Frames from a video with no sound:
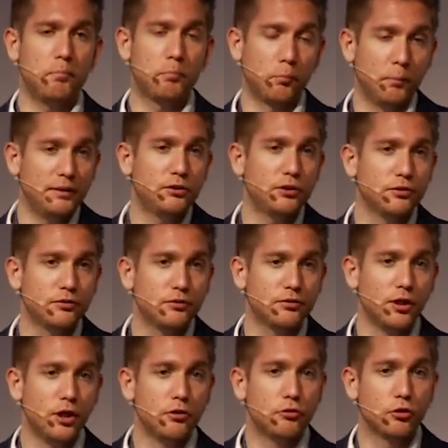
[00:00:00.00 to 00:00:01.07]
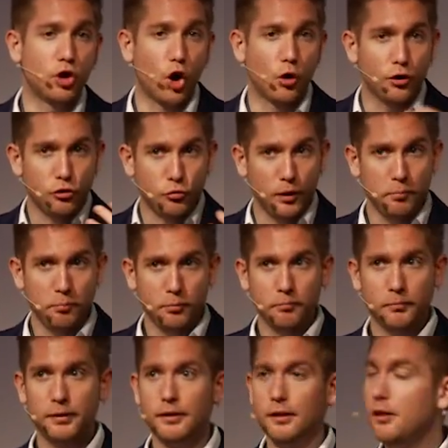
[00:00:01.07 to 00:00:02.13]
permissions to go on a trip.
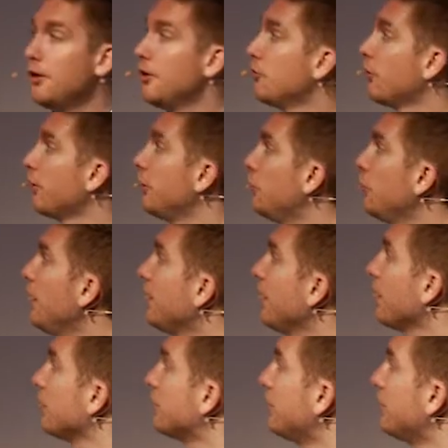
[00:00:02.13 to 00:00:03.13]
So they do that in our